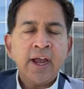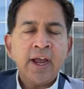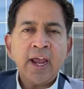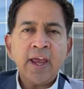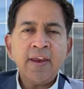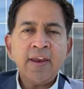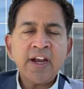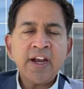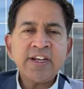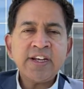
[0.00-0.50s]

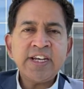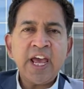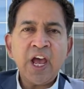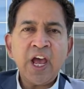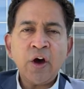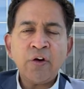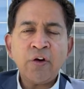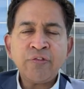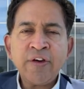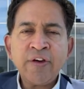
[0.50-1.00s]
in a day
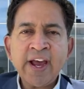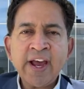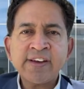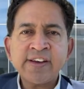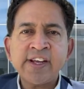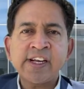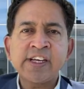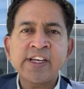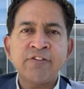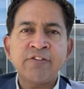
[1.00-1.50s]
of
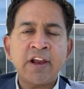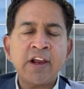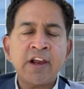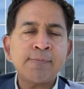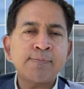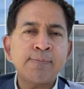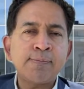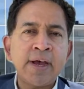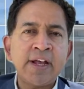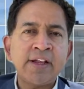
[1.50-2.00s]
hectic
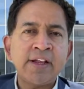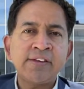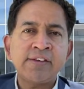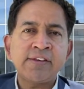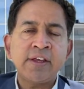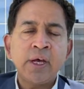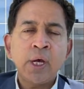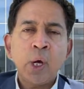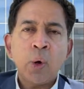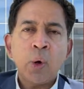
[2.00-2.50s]
developments
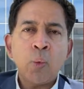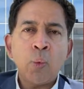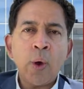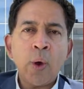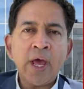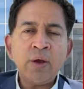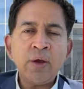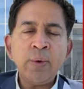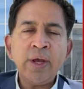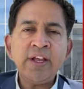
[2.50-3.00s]

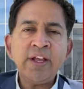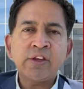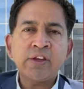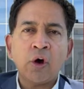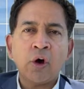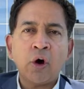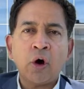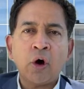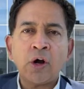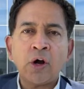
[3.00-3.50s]
when we
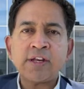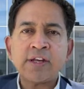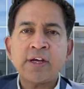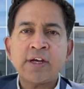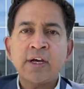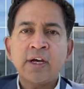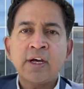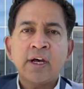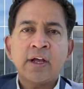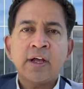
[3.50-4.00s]
thought
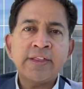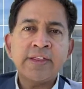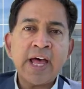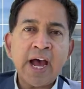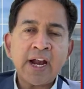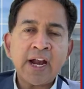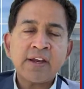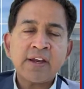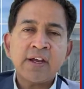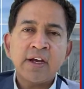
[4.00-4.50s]

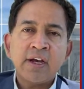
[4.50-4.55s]
that